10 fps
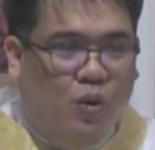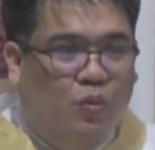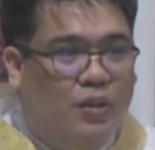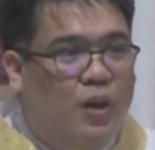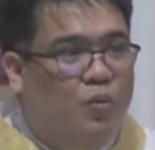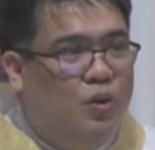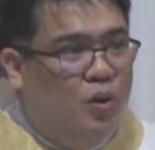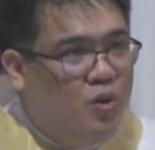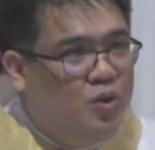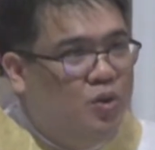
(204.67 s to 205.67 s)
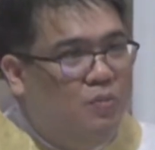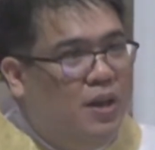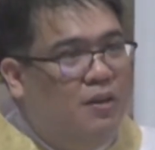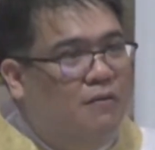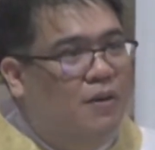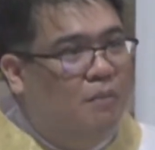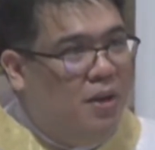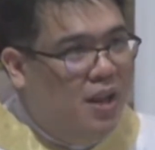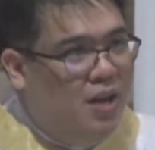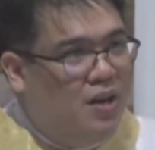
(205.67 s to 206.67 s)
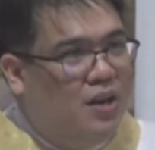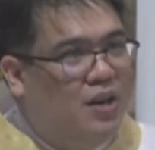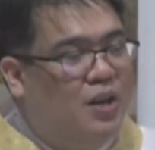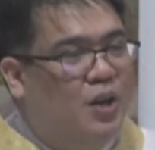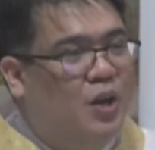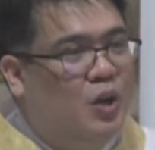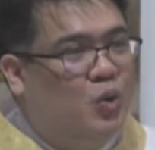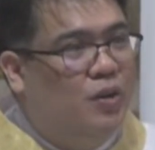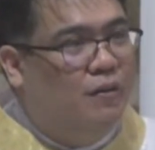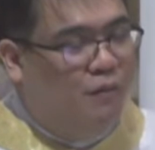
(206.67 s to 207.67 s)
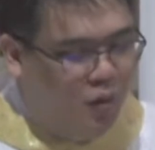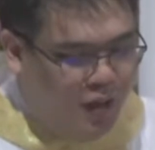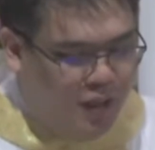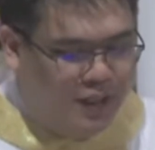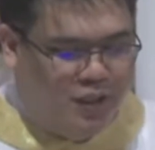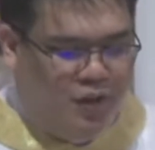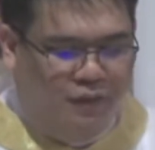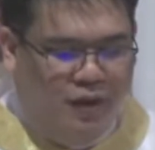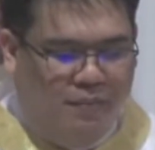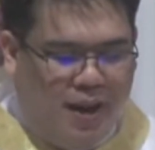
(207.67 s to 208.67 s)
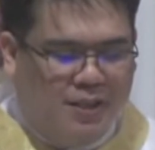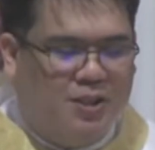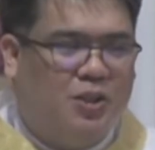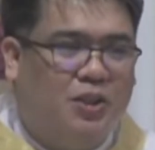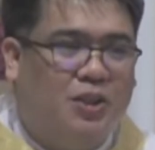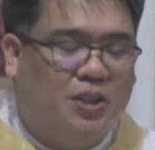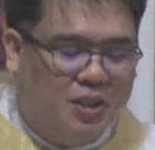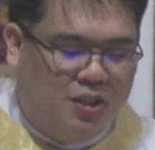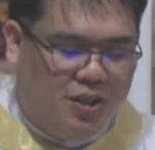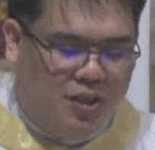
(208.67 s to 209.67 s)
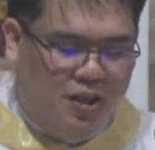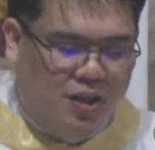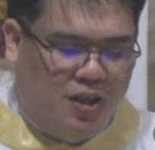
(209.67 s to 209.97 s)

they would also be familiar to the voice of their masters.